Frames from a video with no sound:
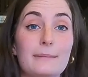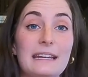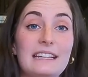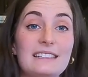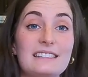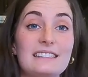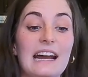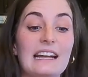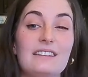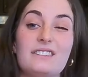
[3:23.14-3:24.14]
minutes. And
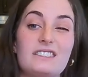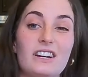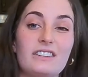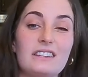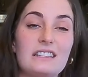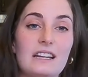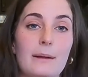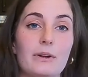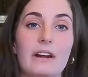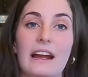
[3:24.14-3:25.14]
I even started the
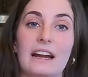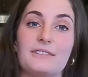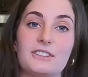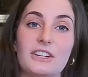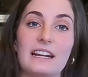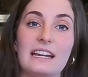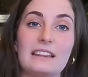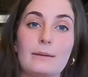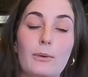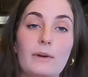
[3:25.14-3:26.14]
timer after I
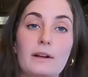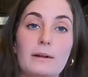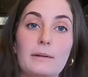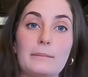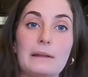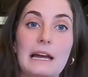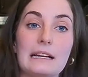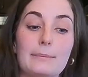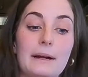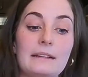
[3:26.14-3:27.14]
hit the boil
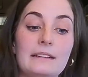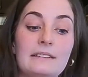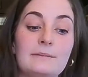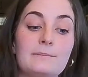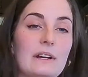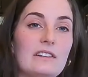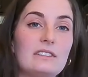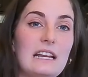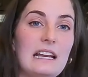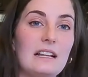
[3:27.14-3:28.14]
black button. So
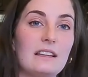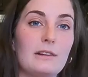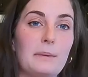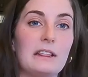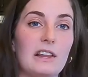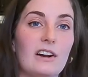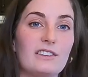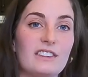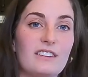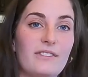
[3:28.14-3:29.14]
it'll take a little bit
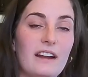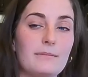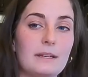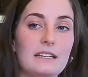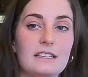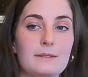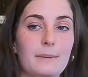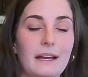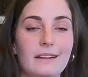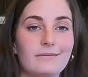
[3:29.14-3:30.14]
longer than 5 minutes,
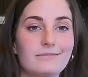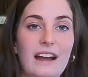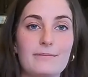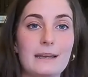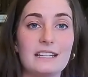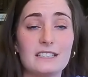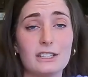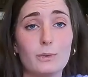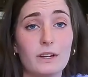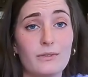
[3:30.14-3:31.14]
but 5 minutes
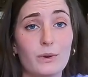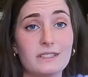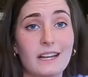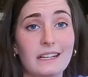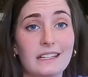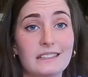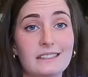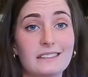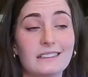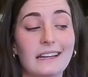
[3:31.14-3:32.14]
and 24
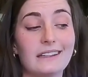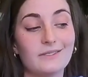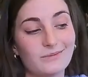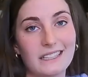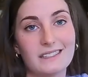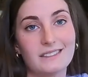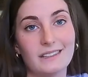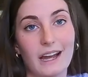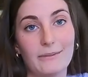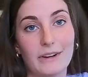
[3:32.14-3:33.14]
seconds, like that's
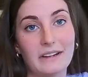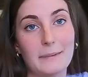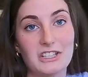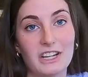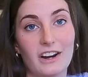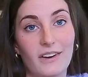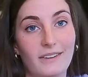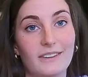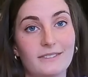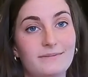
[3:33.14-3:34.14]
not very much at
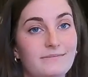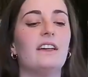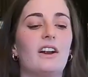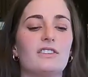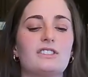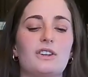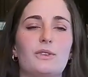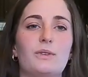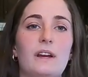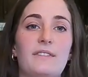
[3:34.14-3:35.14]
all. And then
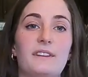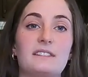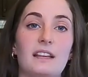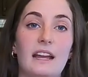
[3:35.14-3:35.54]
also if it's